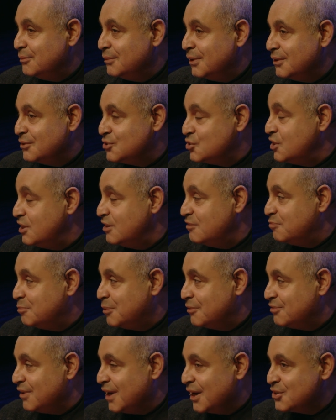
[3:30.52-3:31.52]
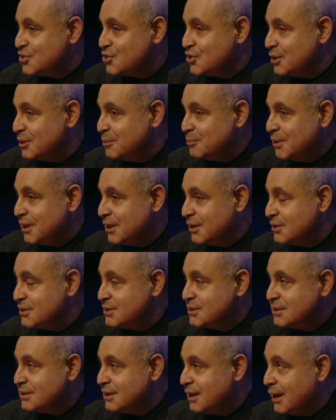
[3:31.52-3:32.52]
achieve perfection,
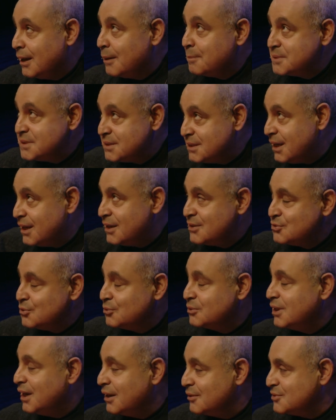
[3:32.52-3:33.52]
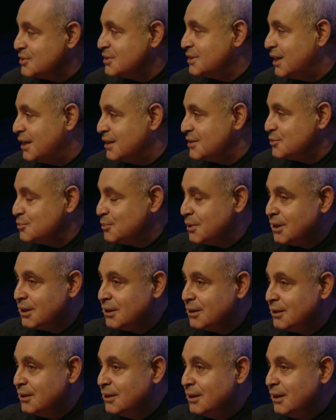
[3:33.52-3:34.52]
because upstairs or downstairs we
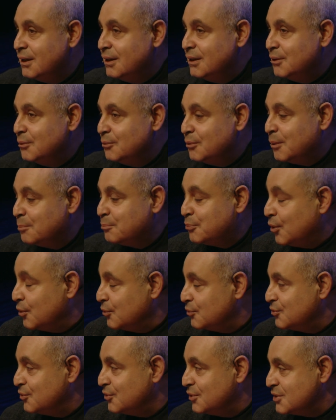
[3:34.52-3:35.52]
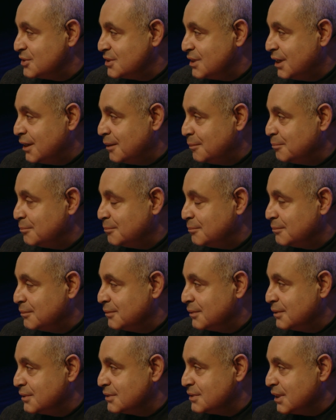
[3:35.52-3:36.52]
are prone to the
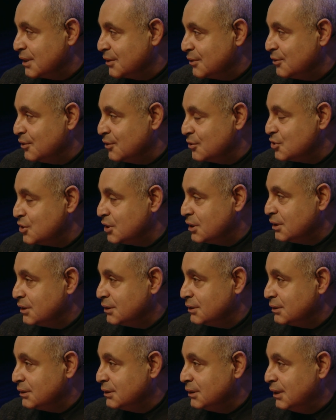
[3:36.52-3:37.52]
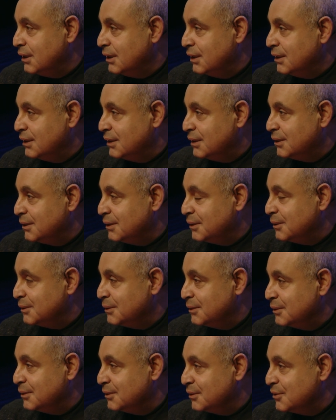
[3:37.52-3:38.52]
same psychological
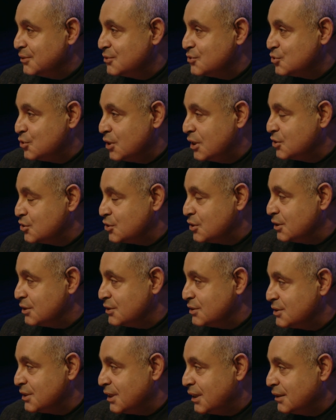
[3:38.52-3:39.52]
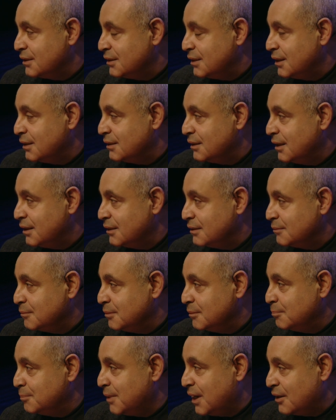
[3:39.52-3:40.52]
constrictions and
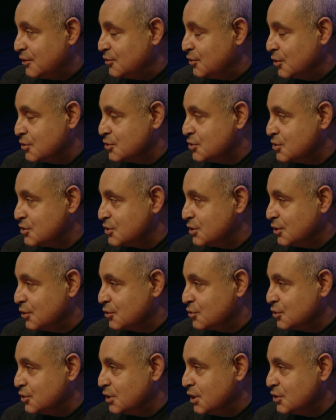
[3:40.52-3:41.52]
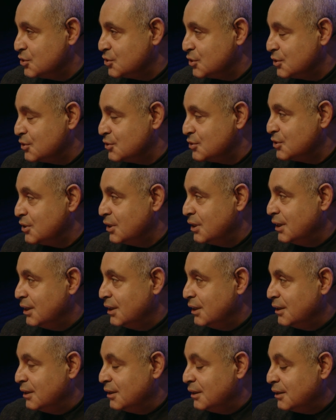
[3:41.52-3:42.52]
paradoxes and contradictions.
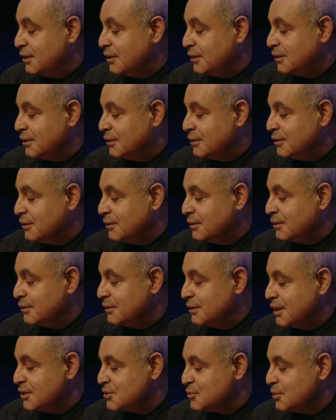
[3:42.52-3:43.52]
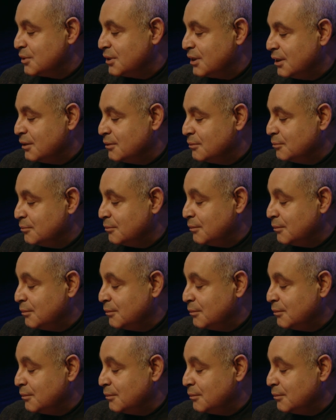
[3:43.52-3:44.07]
That's what